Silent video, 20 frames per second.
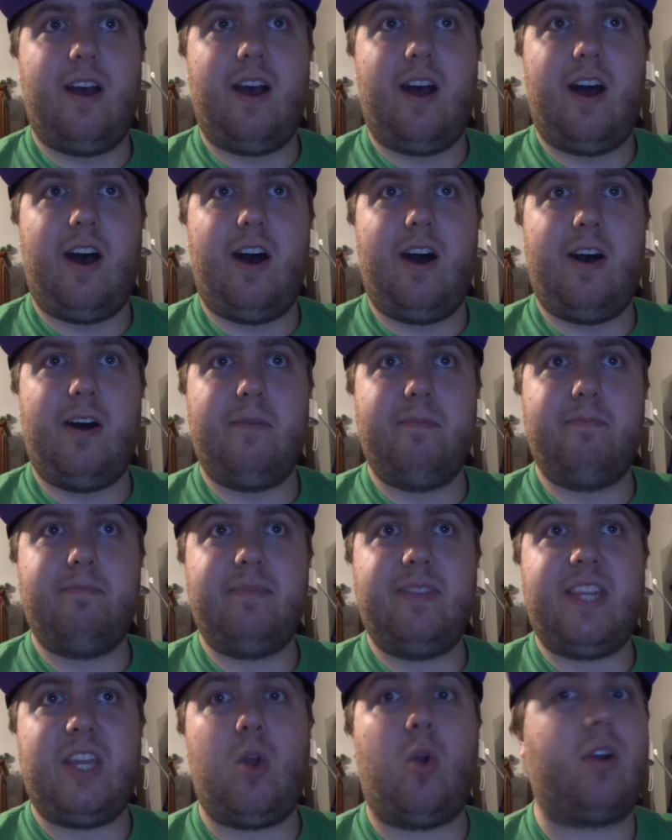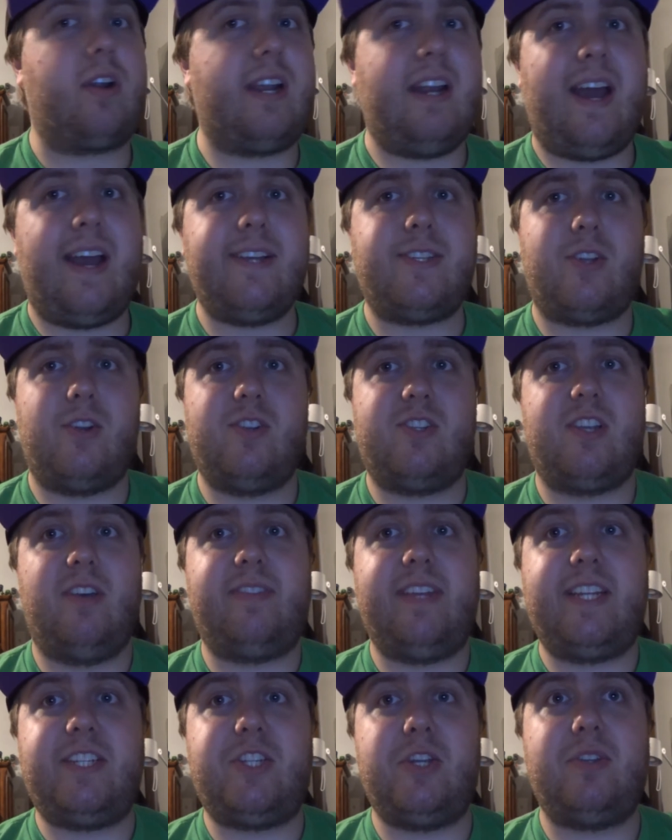um, the organizers of
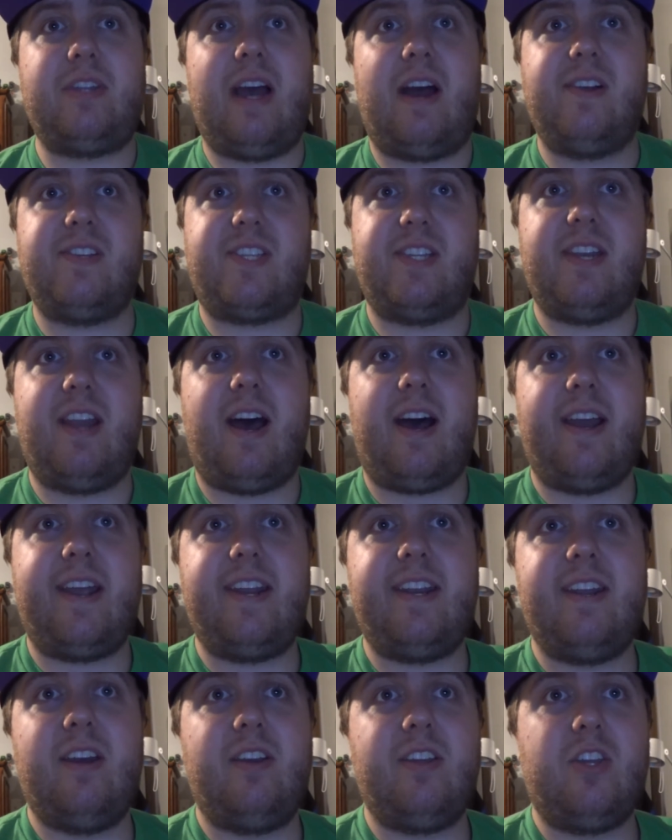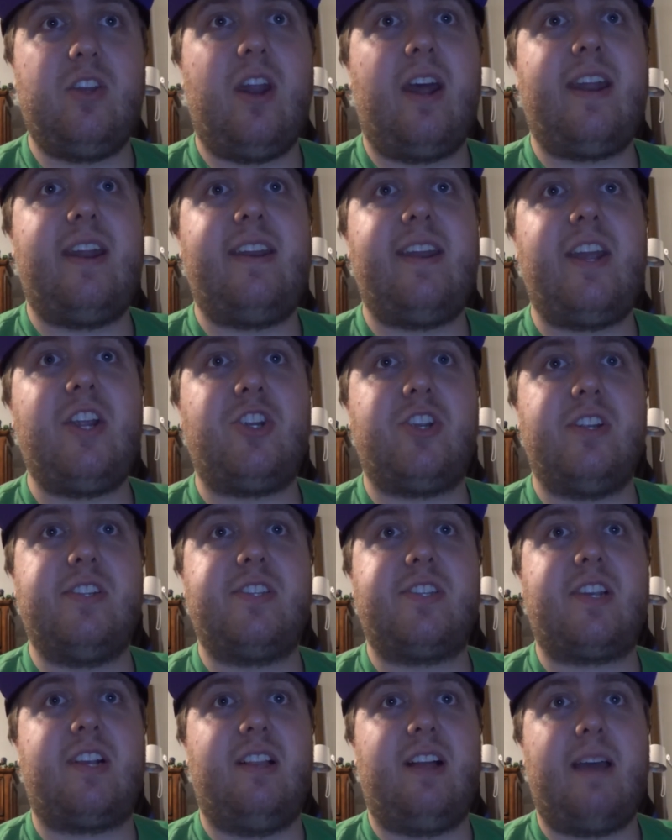the 2009 United
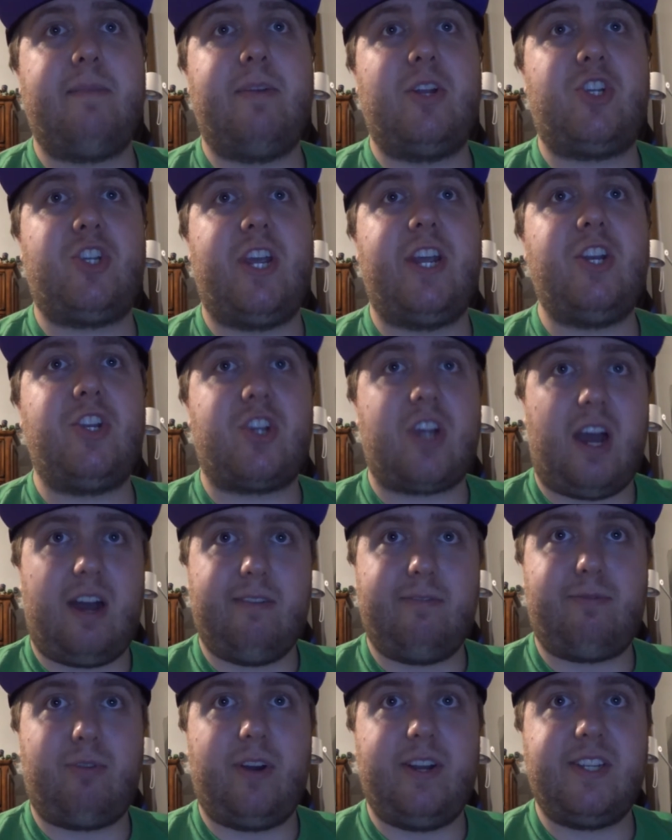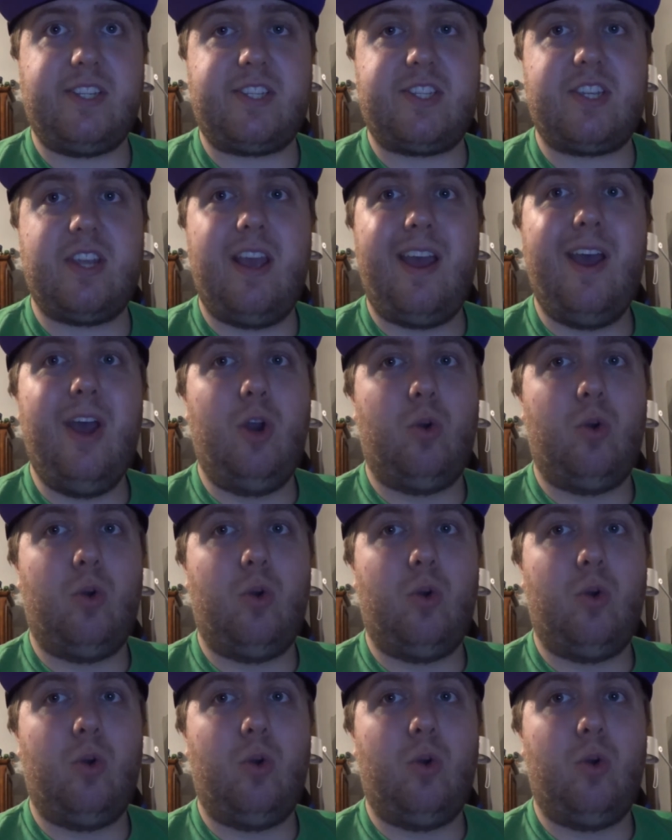Nations Climate Change Conference